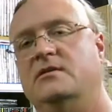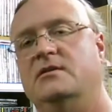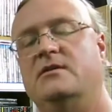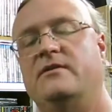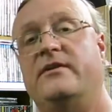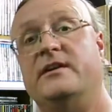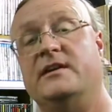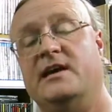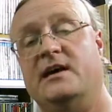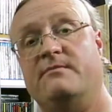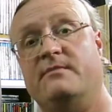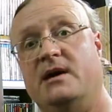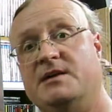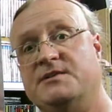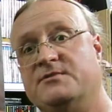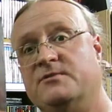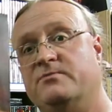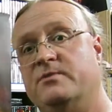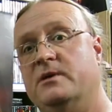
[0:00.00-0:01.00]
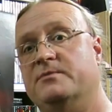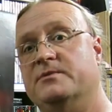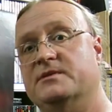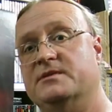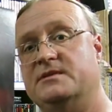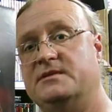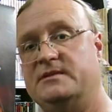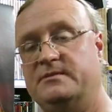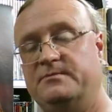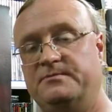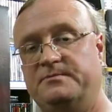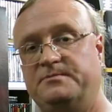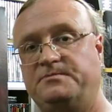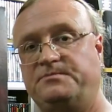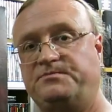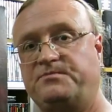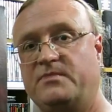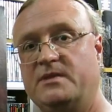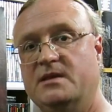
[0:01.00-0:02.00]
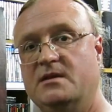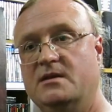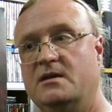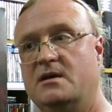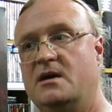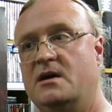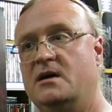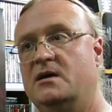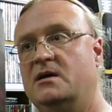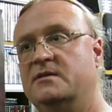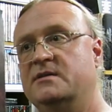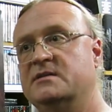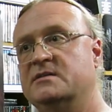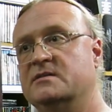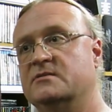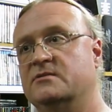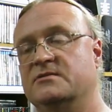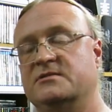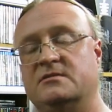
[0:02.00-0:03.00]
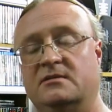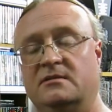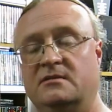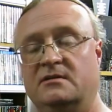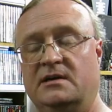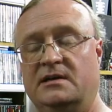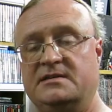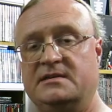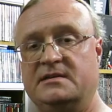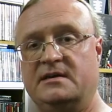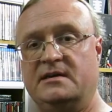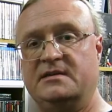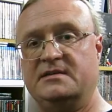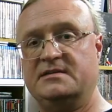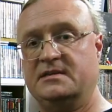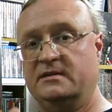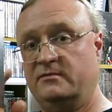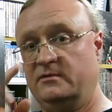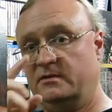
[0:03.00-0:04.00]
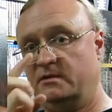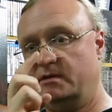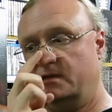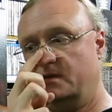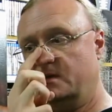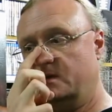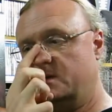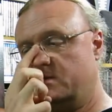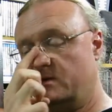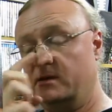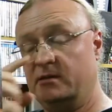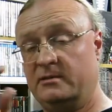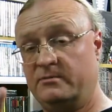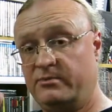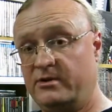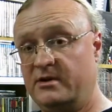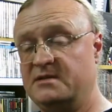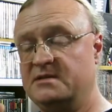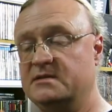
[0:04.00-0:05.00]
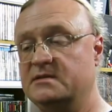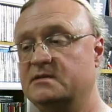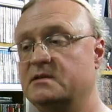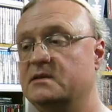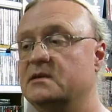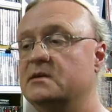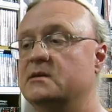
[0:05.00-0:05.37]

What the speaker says: that he had Master of Puppets. This is also the 1987 Australian press,